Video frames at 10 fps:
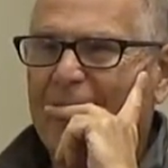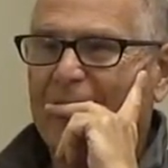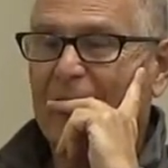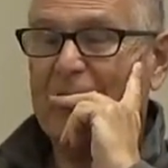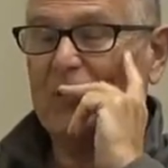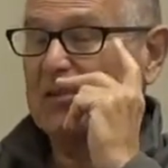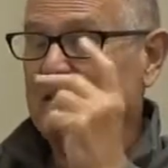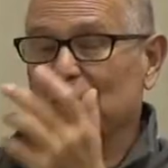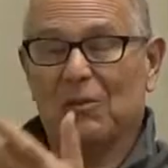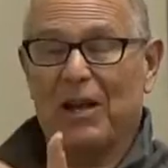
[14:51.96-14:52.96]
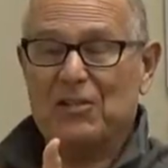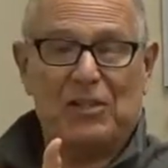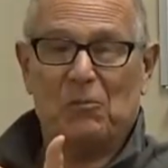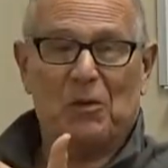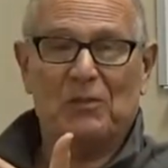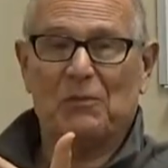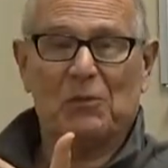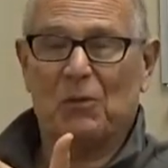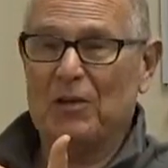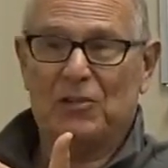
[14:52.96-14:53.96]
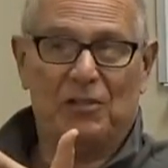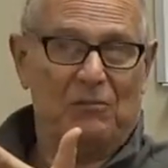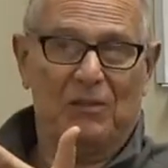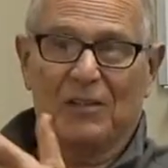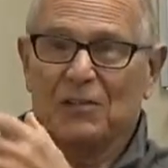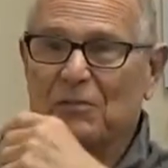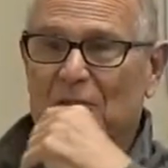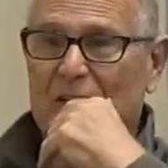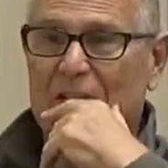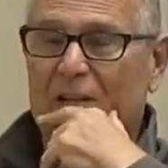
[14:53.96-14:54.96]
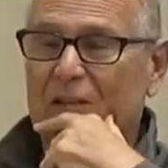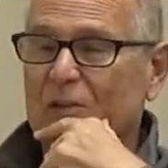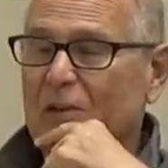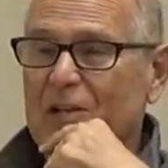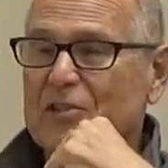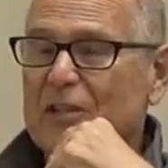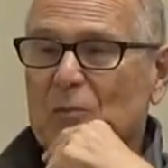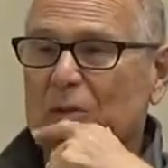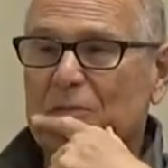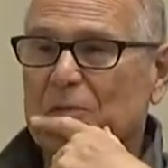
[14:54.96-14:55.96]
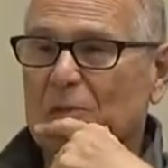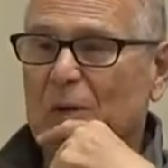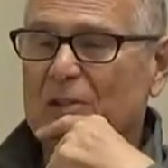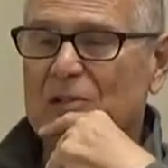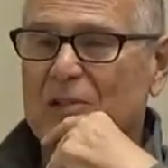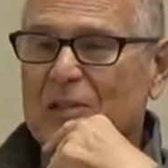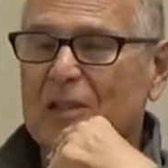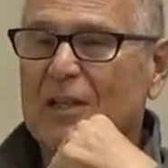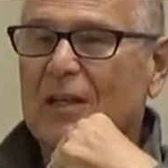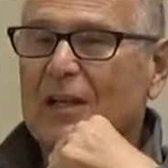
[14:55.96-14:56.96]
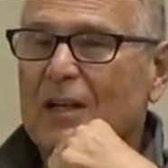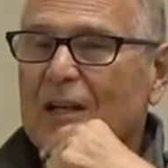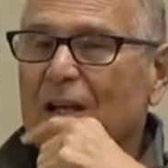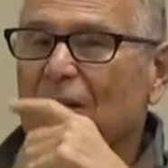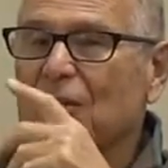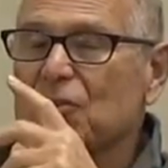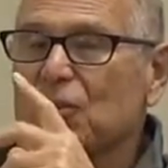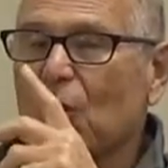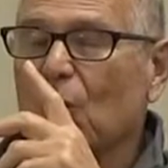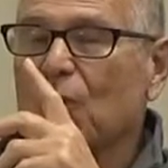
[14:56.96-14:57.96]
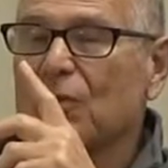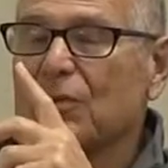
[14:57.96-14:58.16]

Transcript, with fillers: So you're, you're asking wonderful questions. She really is very intelligent. You're asking wonderful questions. So